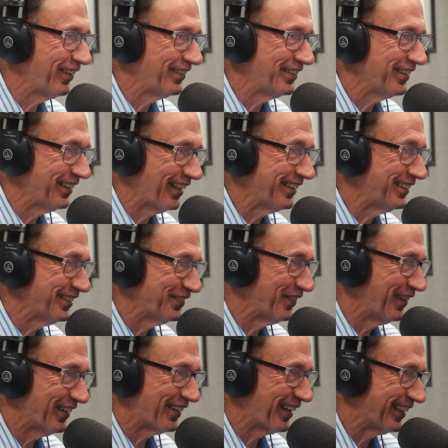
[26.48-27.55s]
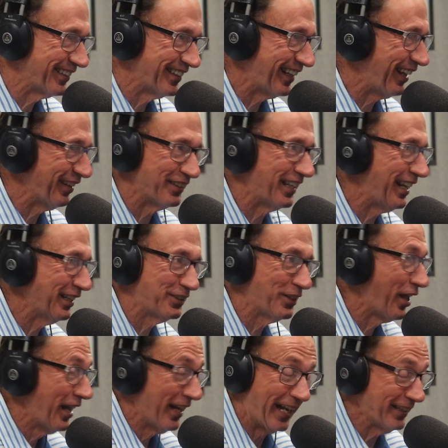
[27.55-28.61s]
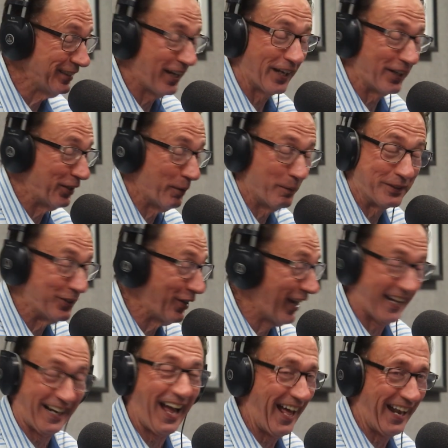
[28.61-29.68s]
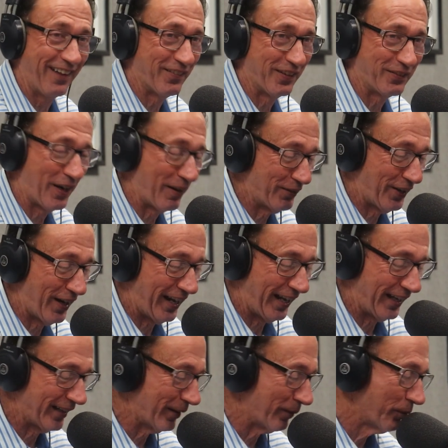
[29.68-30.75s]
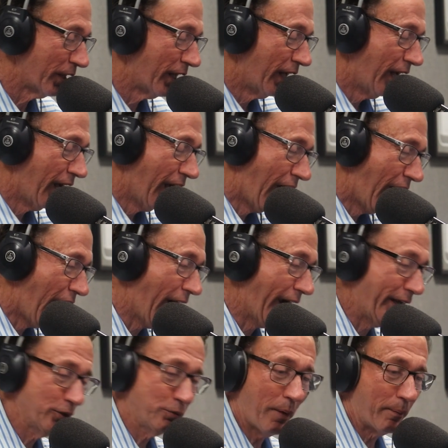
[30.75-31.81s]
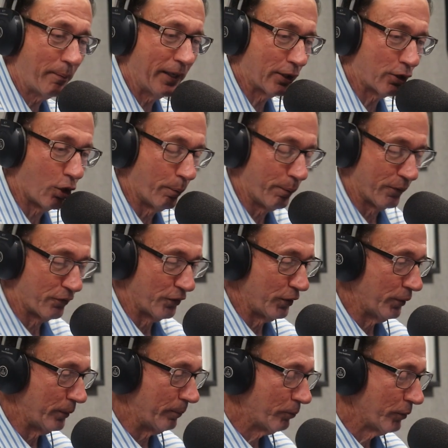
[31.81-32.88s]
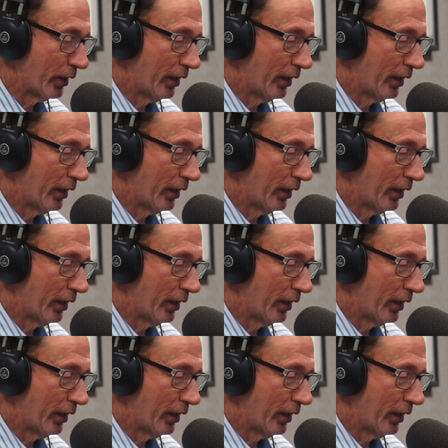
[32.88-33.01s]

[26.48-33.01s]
I just me. Okay. Yeah, and that's not good. But it's all I got. I mean, I'm trying to hang in there. All right, here's my mea culpa for you.